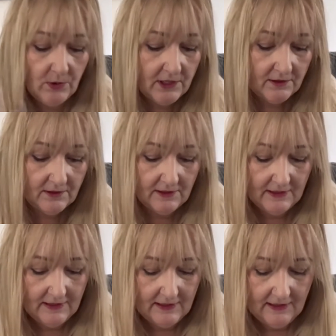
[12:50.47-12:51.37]
one.
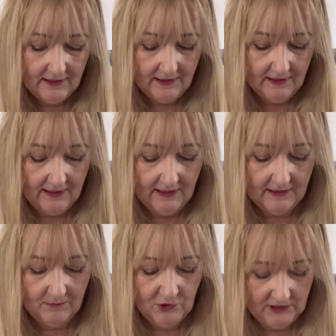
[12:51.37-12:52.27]
And
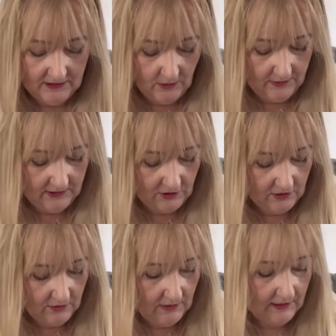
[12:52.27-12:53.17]
I'm just going
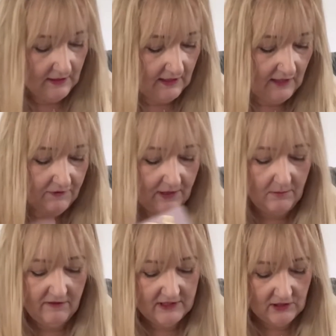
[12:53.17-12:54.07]
to, I'm gonna cover the
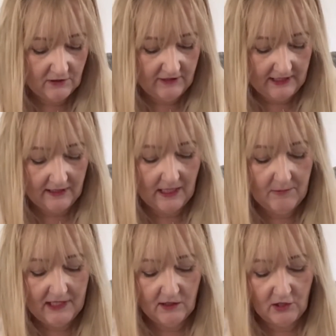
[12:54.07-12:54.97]
mirror so that I can come
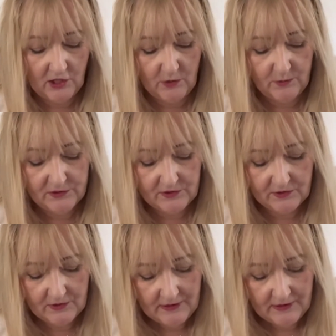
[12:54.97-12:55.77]
in close.